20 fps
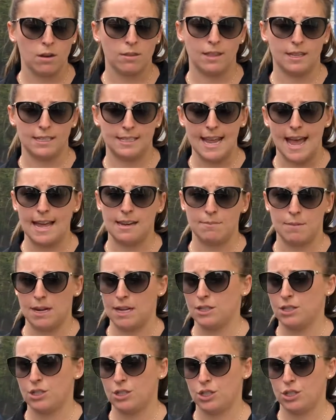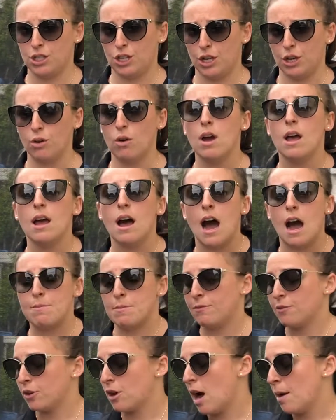than 10 minutes to do.
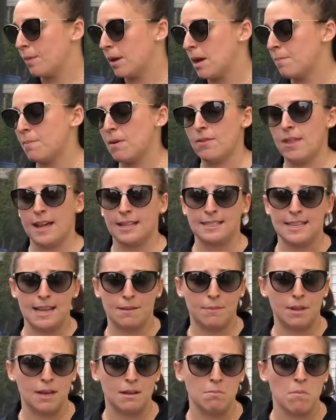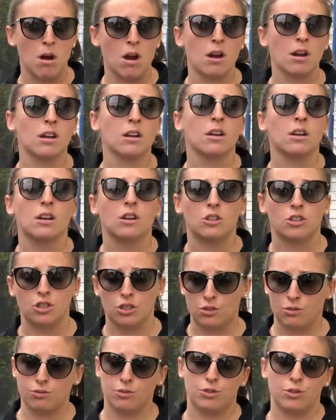If you're coming up on that 10-minute mark,
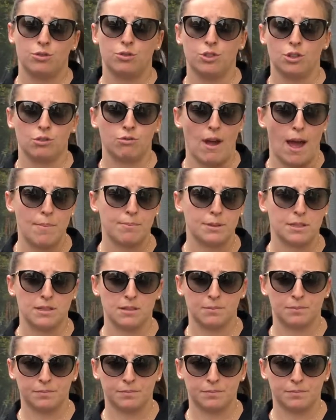just reduce your reps.